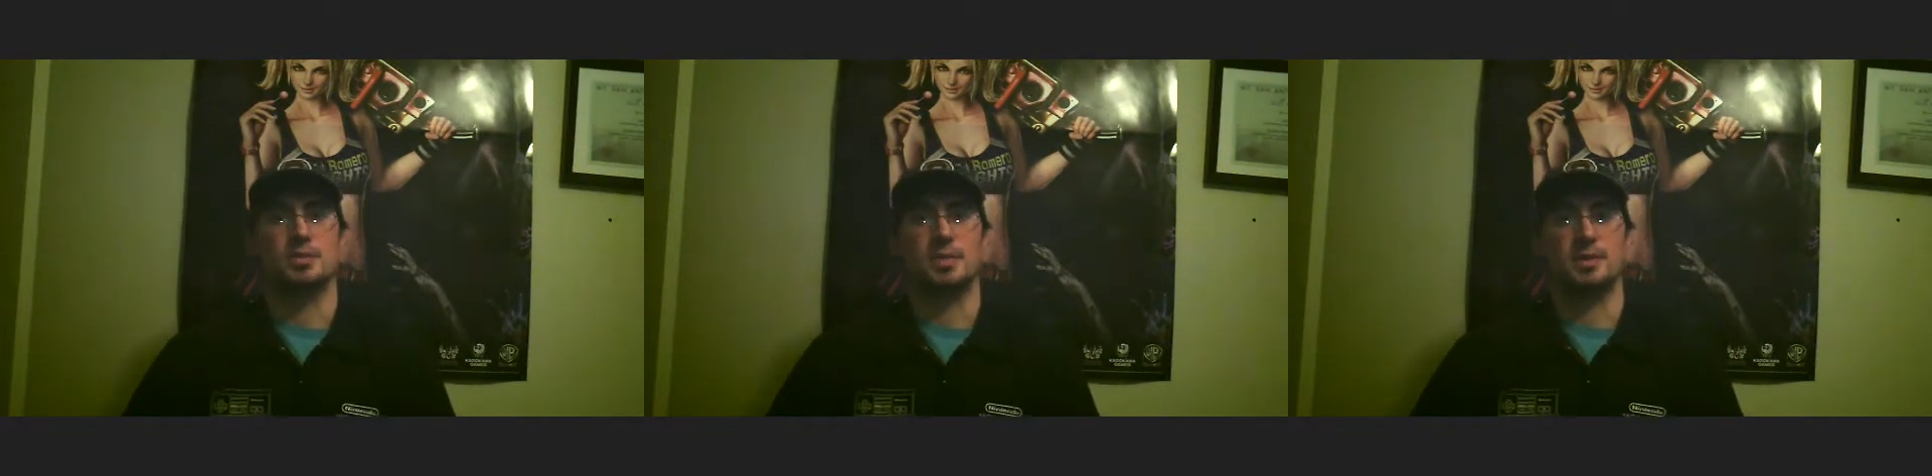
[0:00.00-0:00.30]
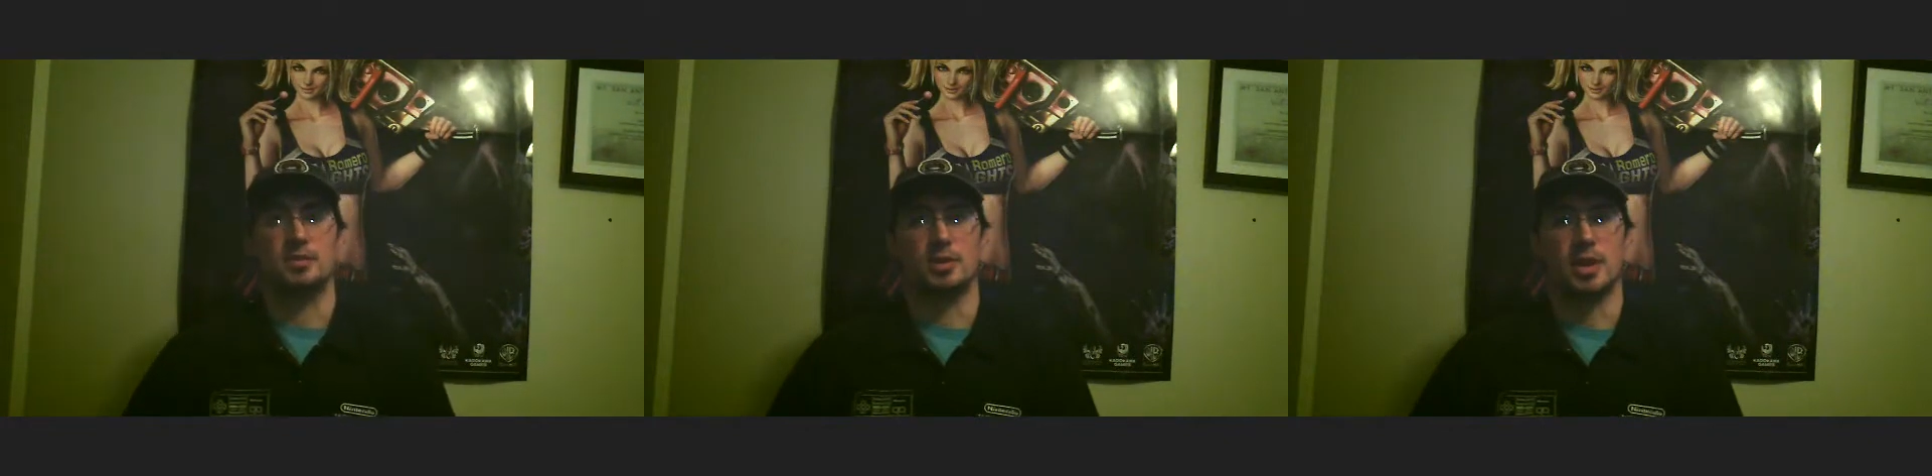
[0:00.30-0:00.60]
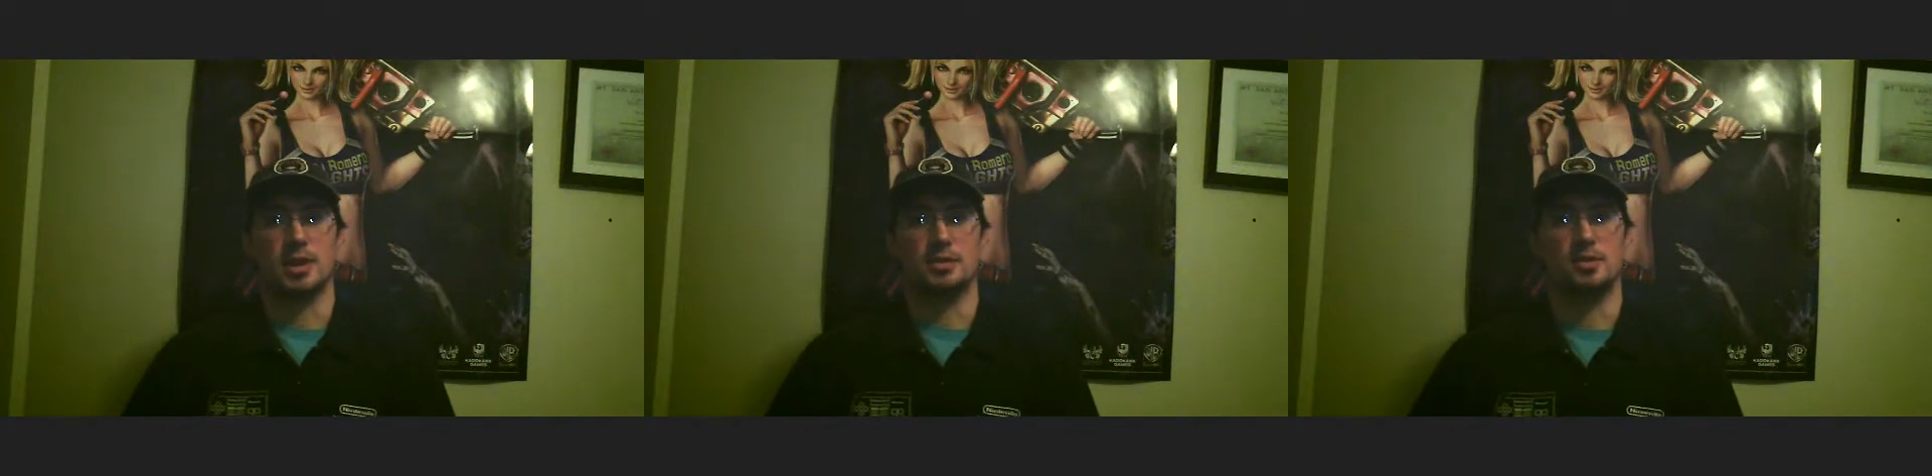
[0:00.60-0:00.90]
to be doing
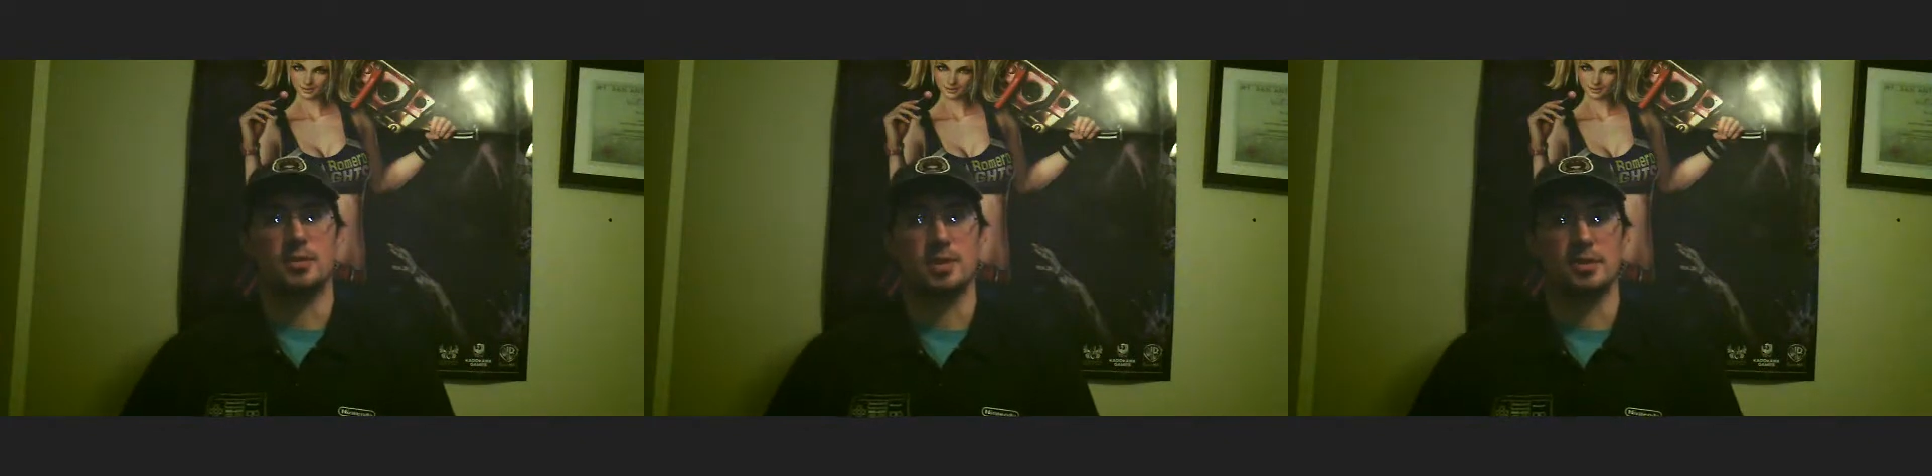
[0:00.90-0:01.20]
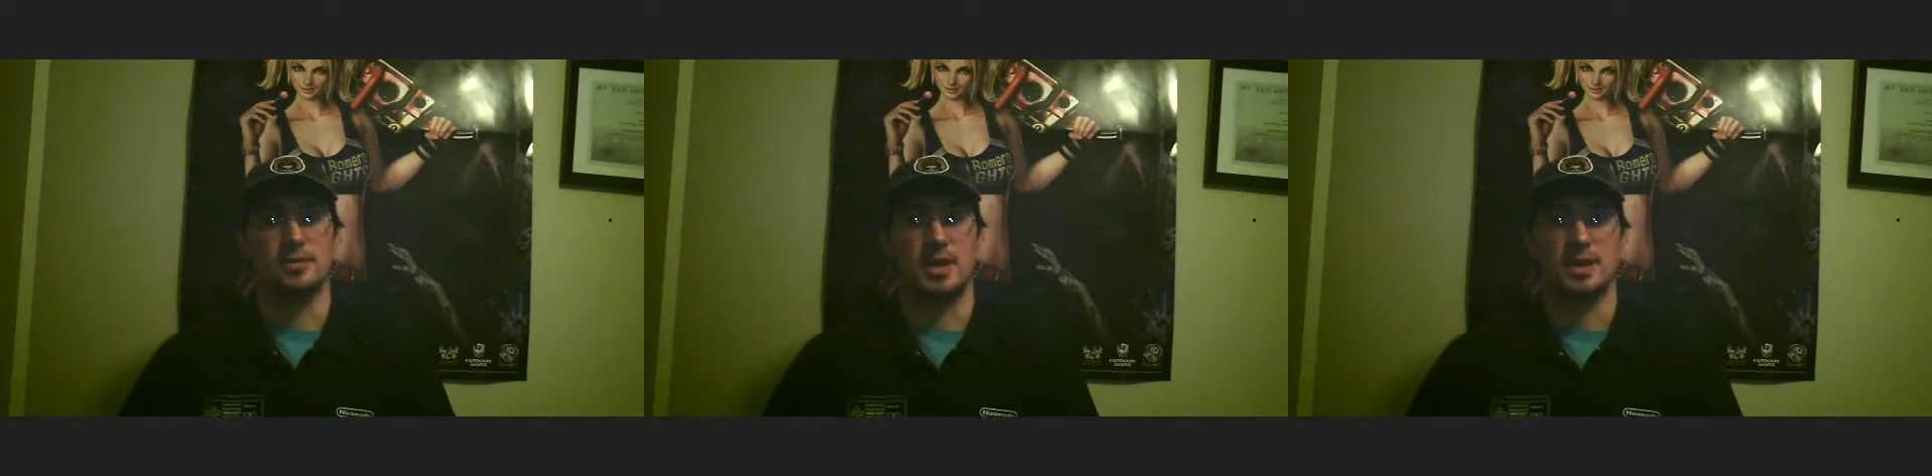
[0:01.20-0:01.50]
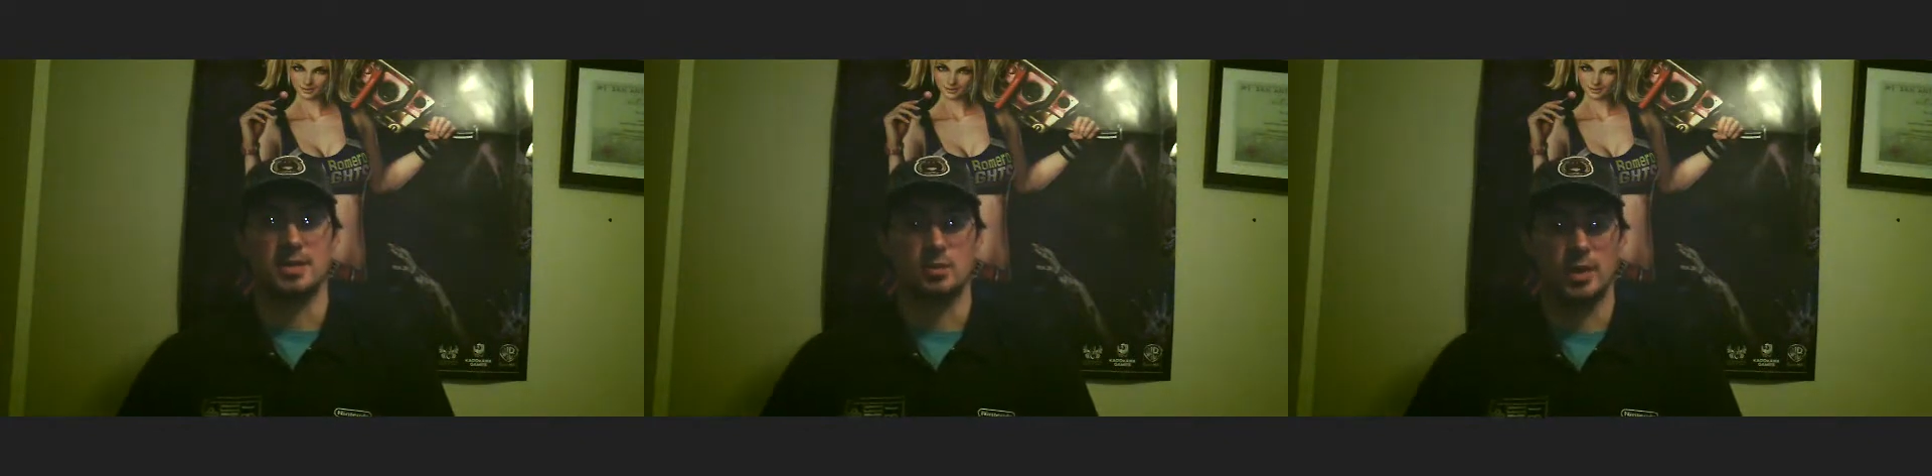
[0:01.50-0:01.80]
a new video of
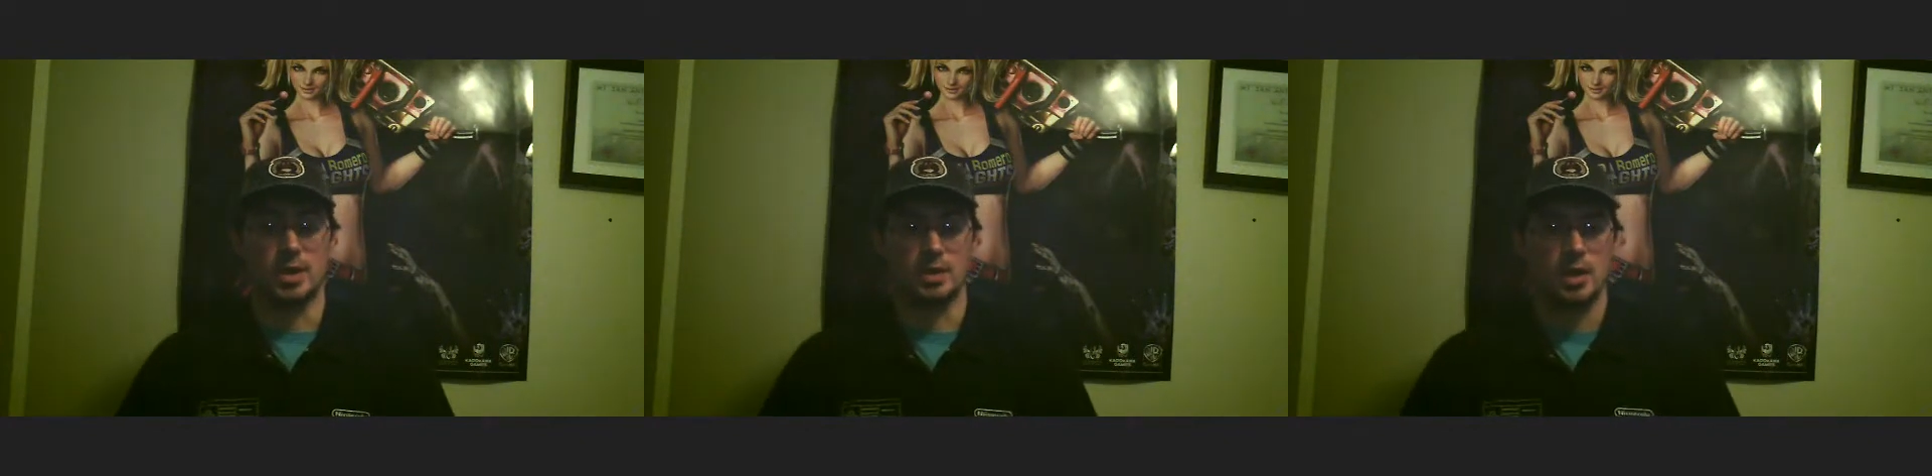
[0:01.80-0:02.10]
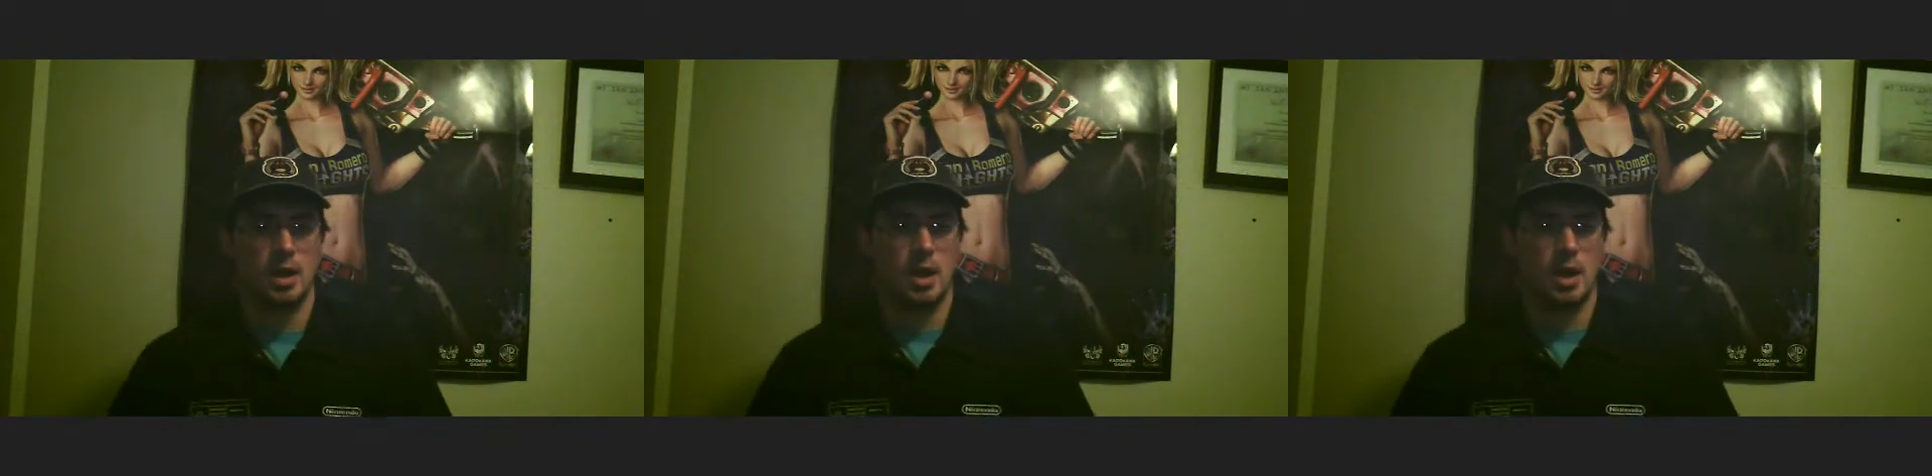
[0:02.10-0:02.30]
that as well.